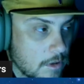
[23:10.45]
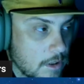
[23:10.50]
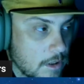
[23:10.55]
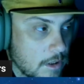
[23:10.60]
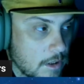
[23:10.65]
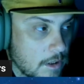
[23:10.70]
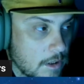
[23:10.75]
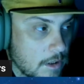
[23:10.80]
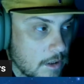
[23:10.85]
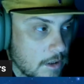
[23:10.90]

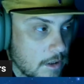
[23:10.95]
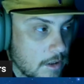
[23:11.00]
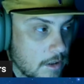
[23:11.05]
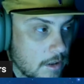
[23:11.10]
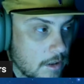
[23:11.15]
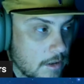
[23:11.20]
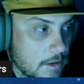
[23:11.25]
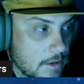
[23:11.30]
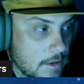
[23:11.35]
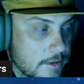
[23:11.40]

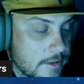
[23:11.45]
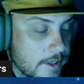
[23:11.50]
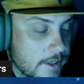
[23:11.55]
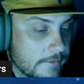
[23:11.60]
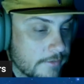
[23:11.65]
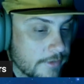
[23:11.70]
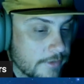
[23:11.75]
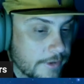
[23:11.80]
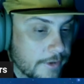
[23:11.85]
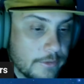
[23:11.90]
oh, uh,
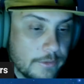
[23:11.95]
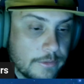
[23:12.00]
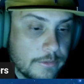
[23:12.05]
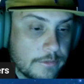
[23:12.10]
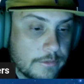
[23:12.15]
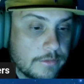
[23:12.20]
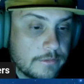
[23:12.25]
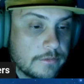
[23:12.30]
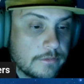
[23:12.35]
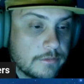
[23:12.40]
Jeff Little,